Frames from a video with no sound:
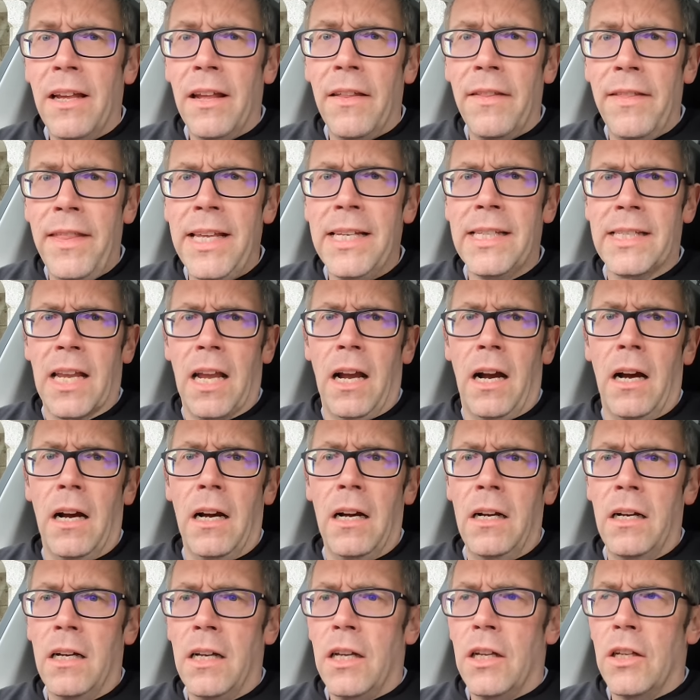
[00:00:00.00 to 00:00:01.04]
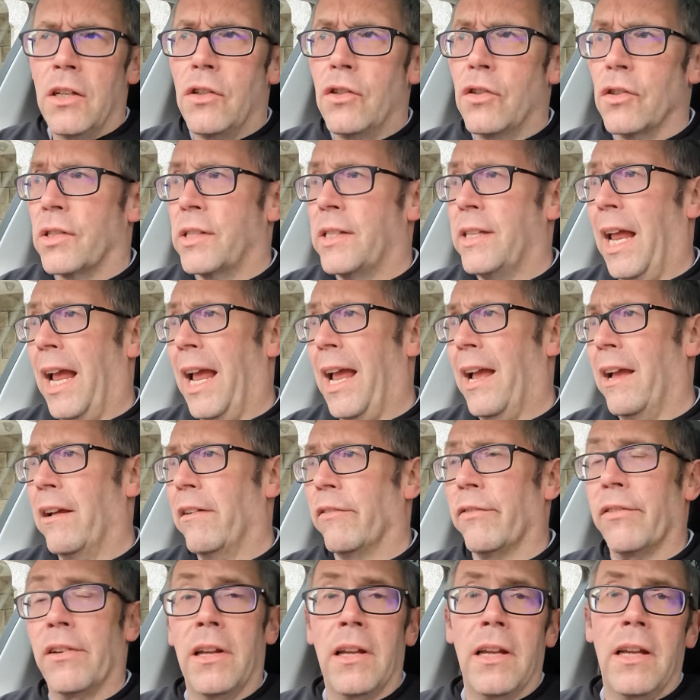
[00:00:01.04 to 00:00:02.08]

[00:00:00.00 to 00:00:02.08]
this car doesn't have